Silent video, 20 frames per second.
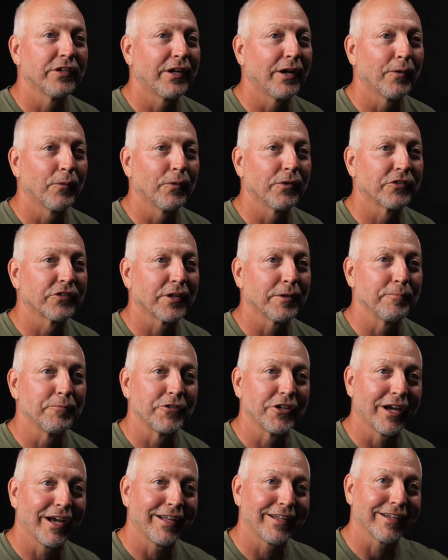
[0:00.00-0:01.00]
there was some
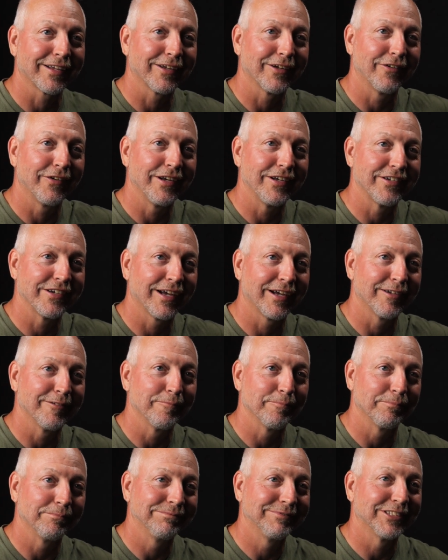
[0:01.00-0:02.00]
giant that could reach out
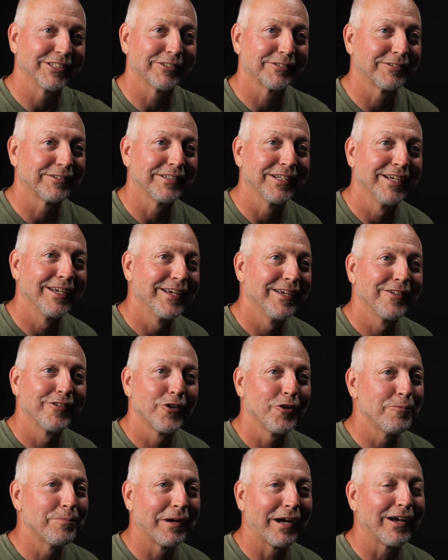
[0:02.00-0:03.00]
and
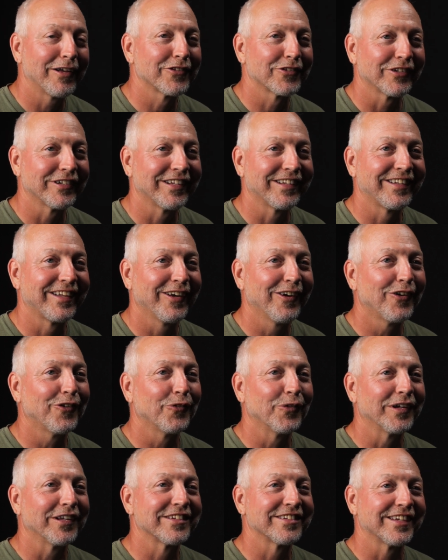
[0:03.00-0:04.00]
2 pounds on the tail
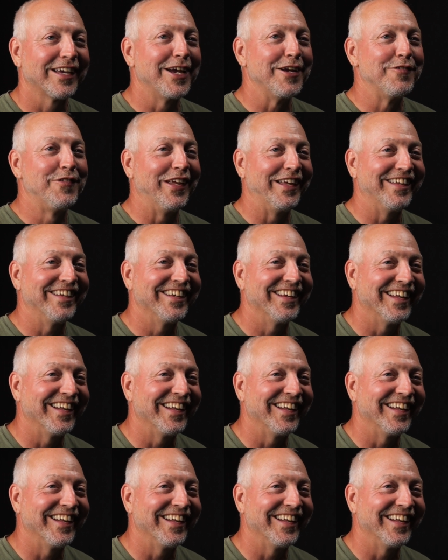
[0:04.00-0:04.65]
would have saved it.